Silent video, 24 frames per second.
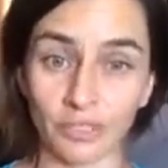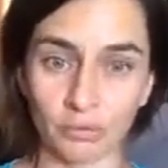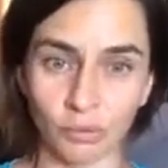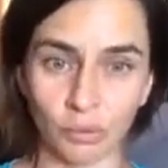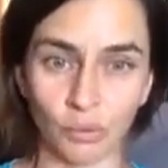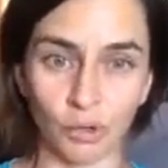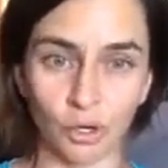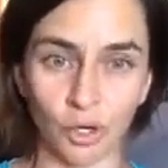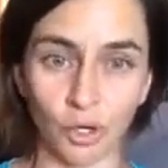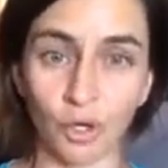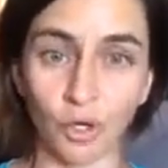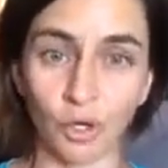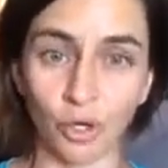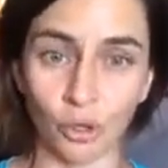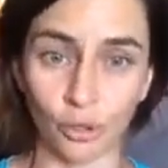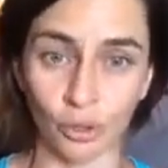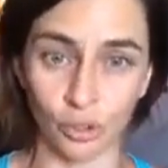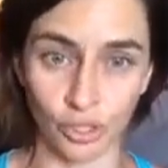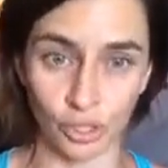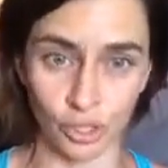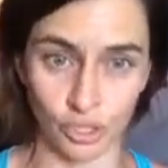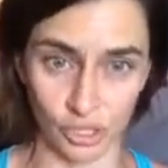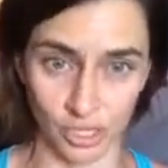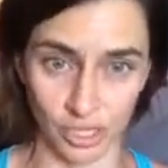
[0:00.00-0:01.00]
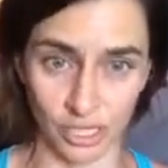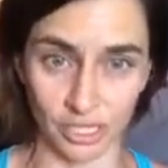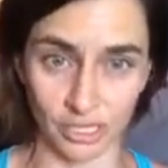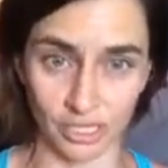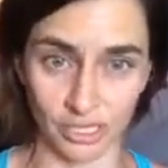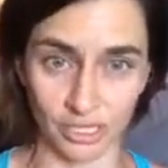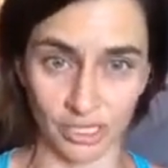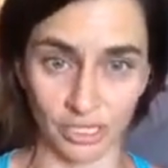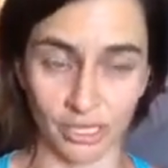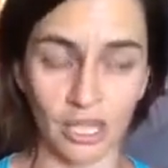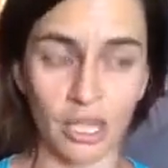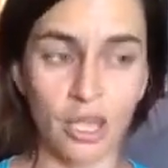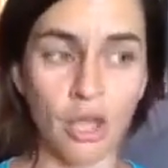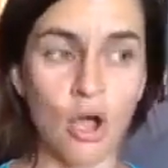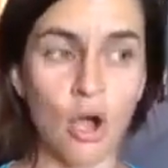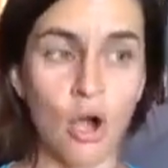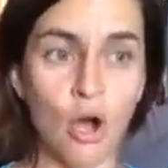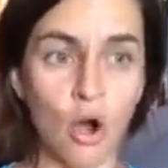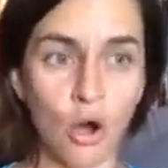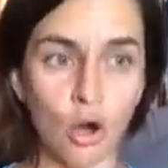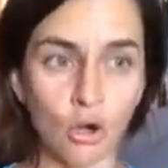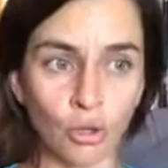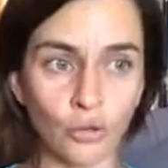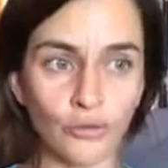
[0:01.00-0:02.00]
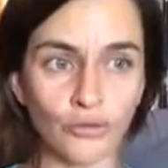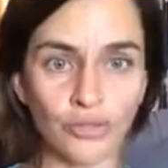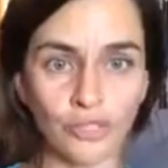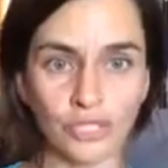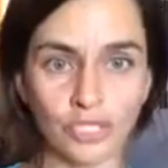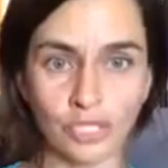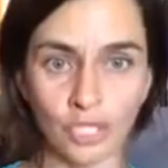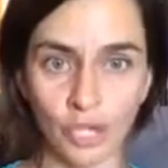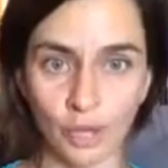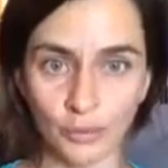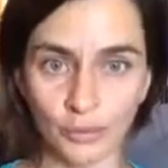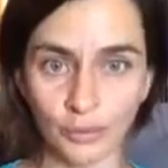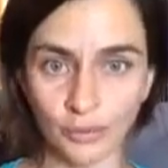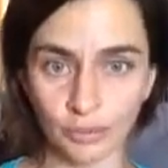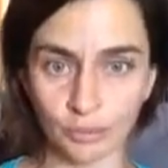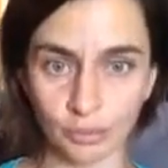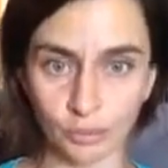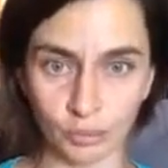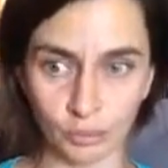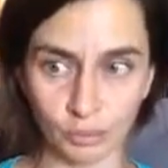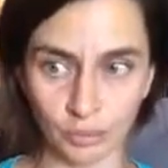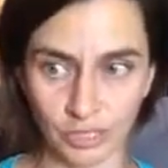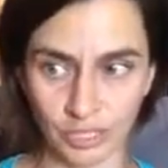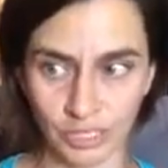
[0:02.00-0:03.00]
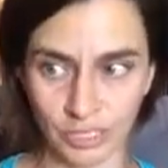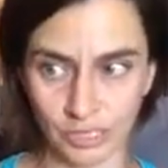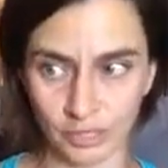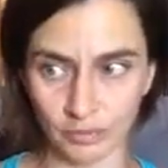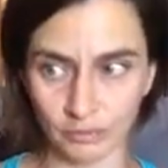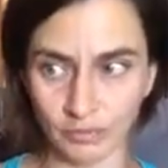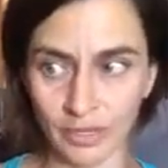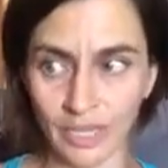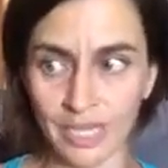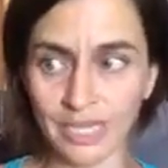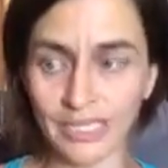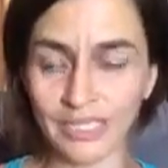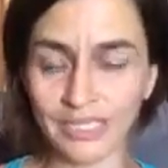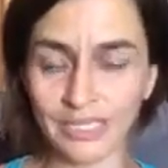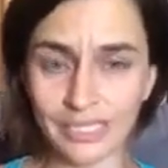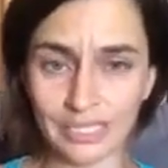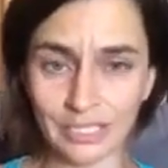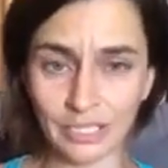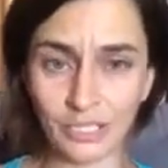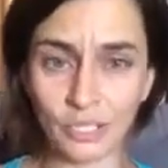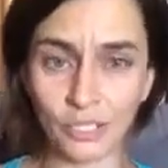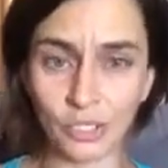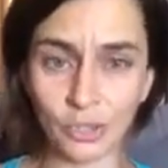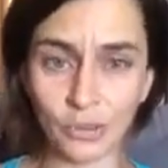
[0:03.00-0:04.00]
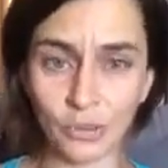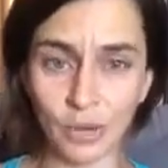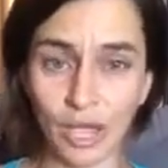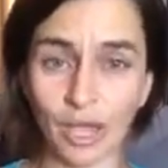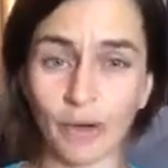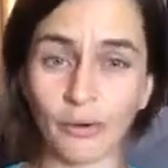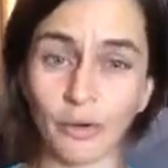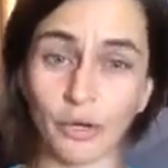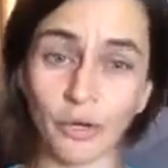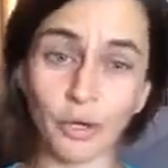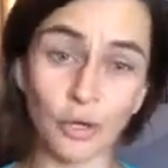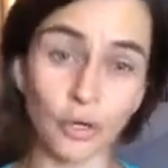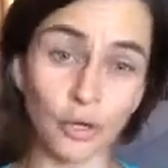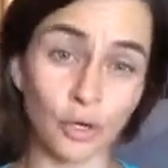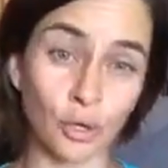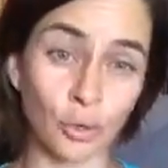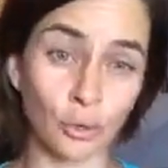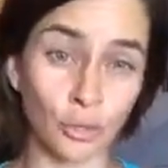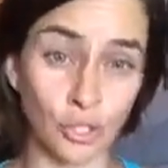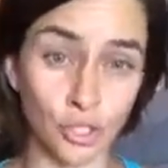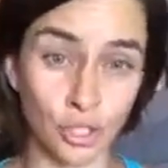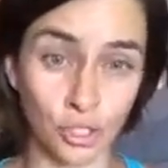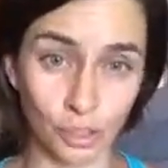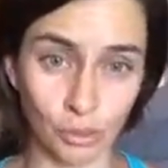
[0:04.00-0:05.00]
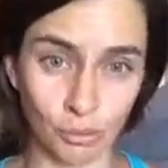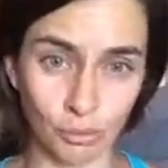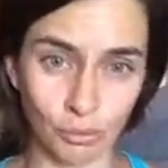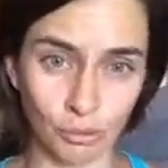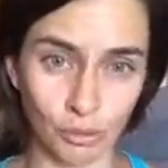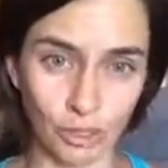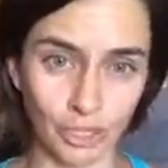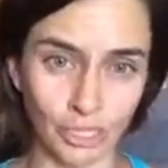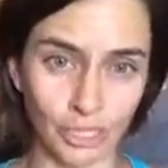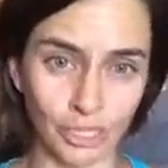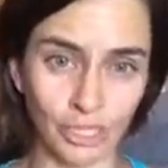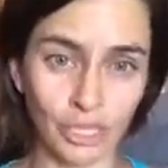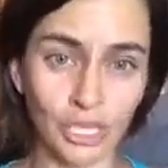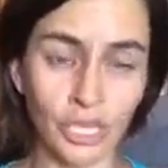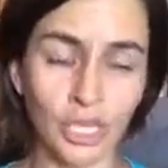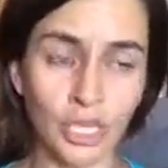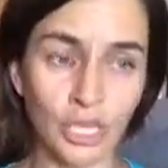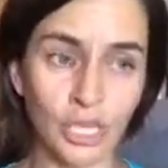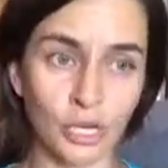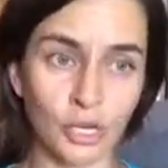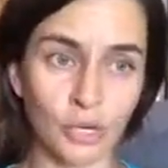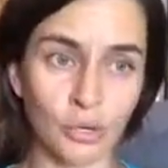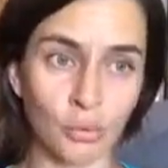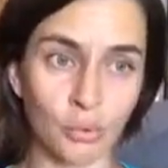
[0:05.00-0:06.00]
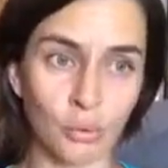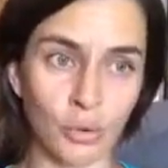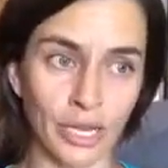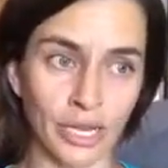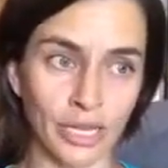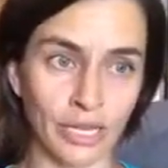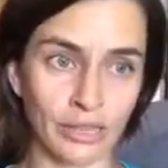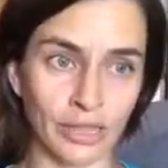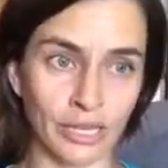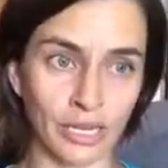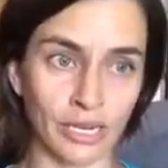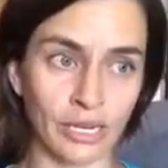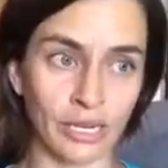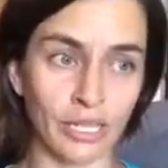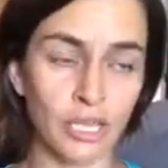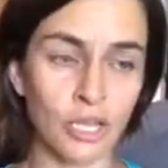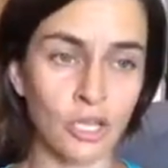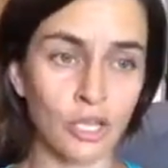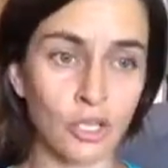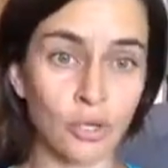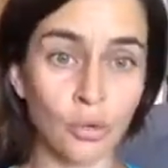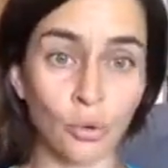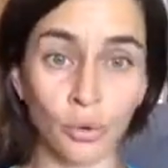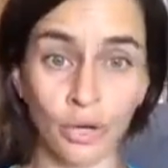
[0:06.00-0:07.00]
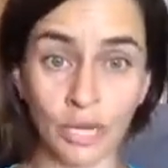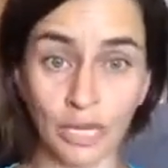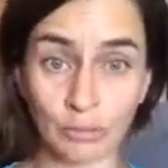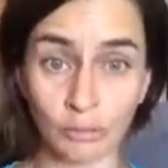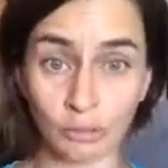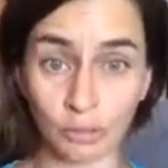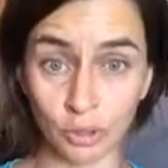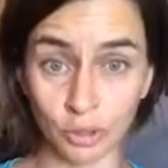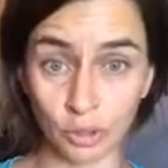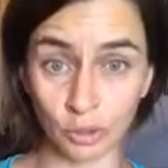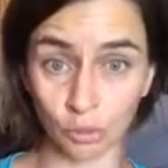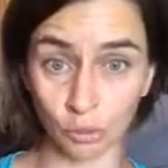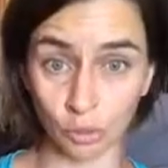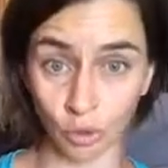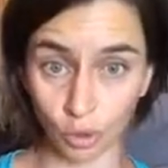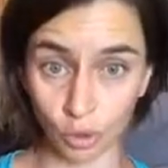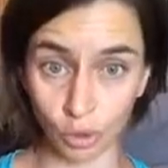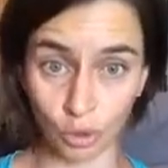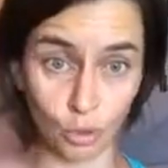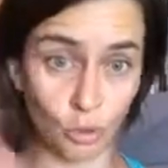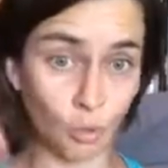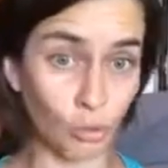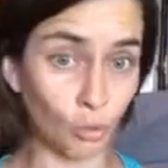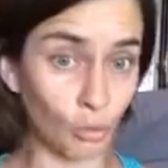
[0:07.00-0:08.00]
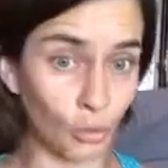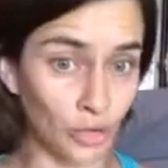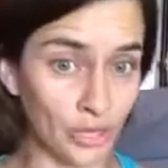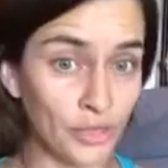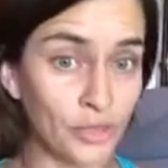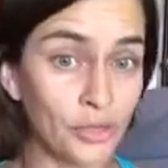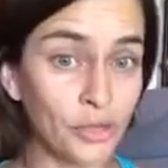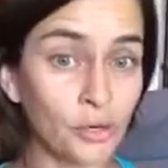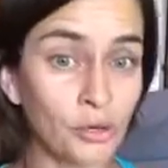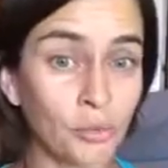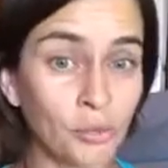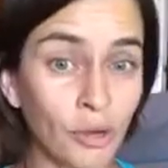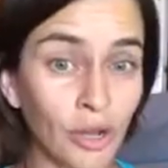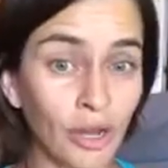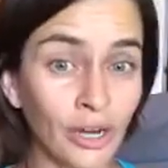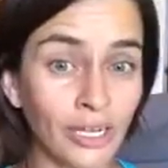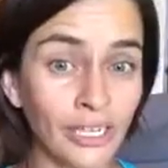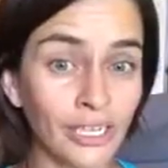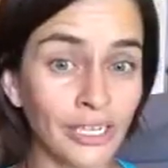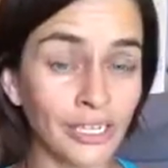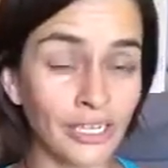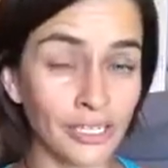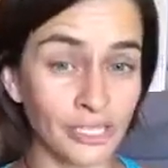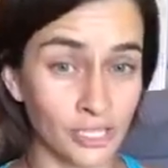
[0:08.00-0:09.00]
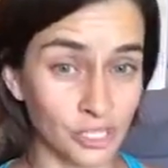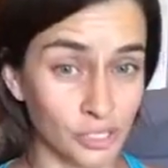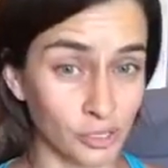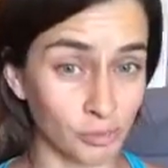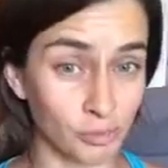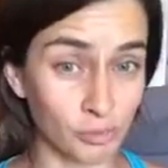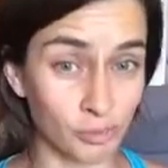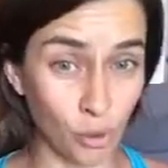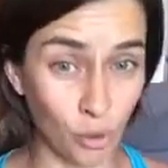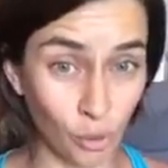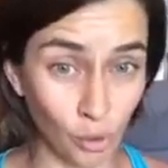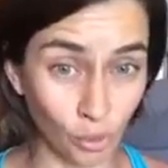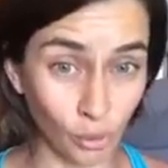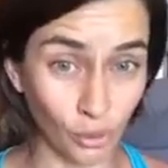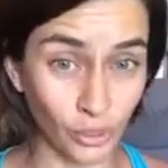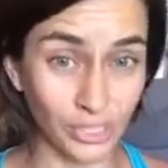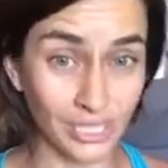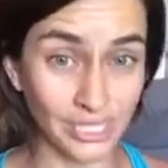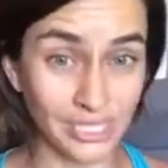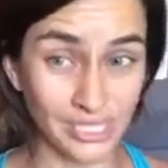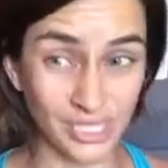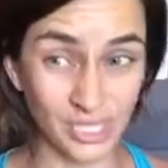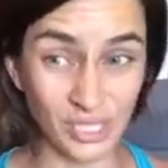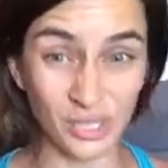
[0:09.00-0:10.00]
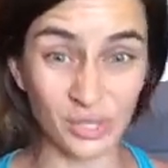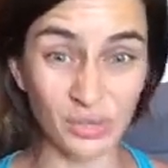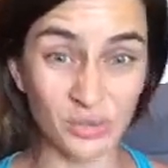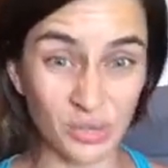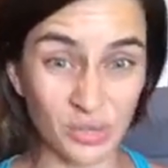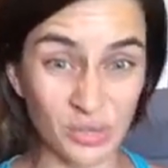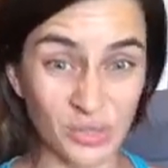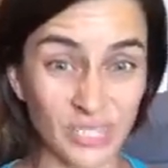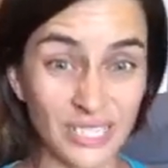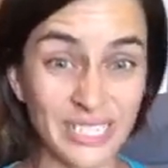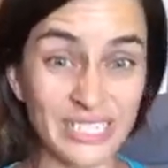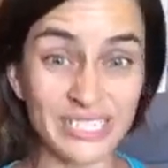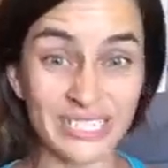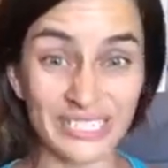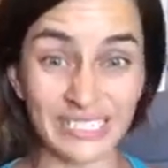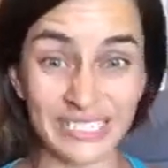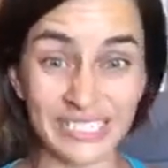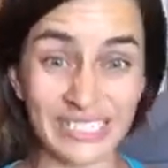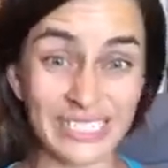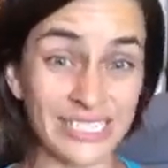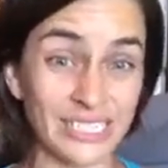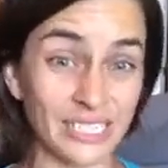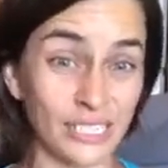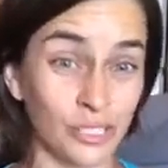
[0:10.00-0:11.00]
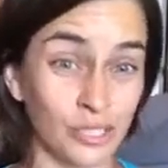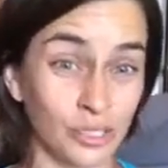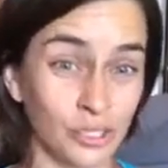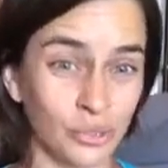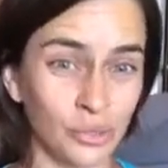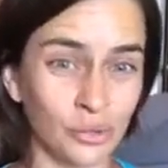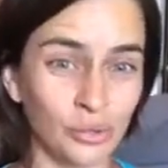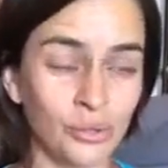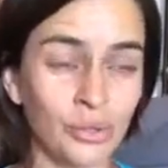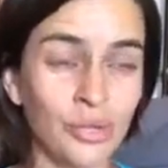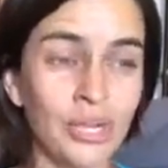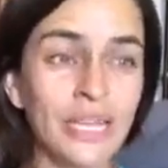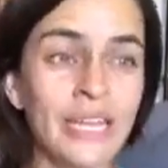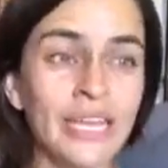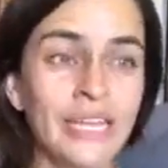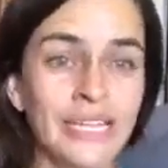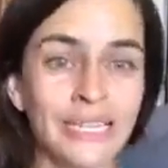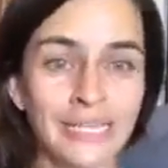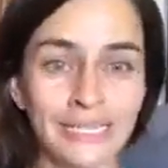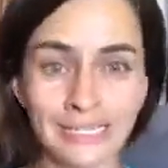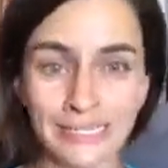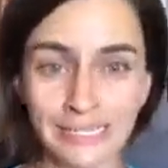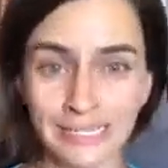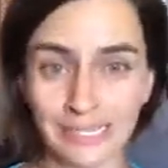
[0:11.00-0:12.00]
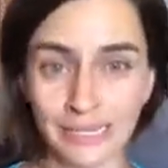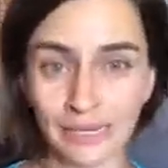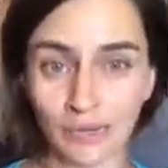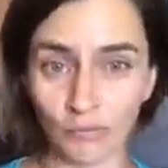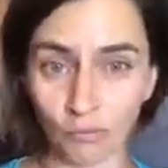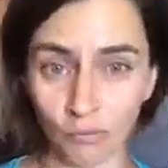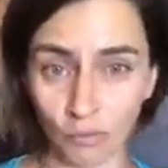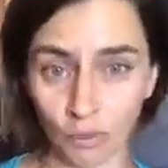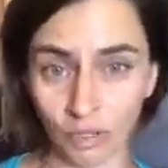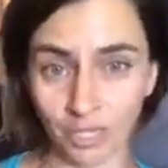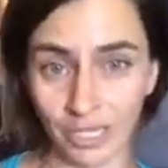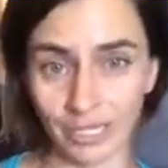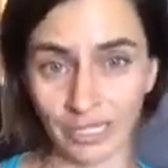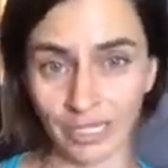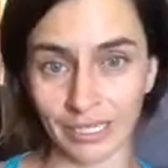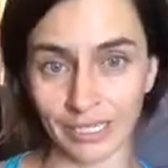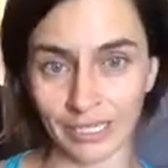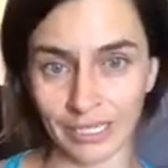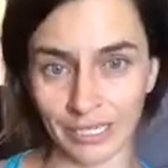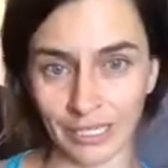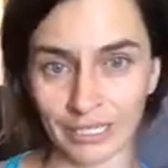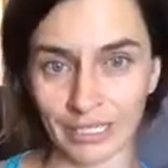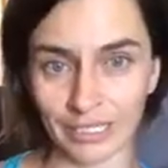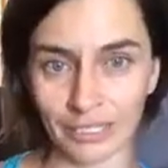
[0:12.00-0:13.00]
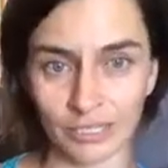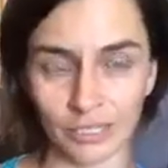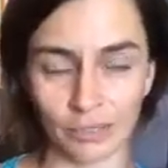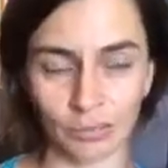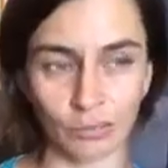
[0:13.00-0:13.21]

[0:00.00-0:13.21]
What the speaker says: We want to nourish this. And all of this comes from a place of teaching you how to nourish your body in a way that you're able to work with your body and support it to do the things it needs to do instead of working against it,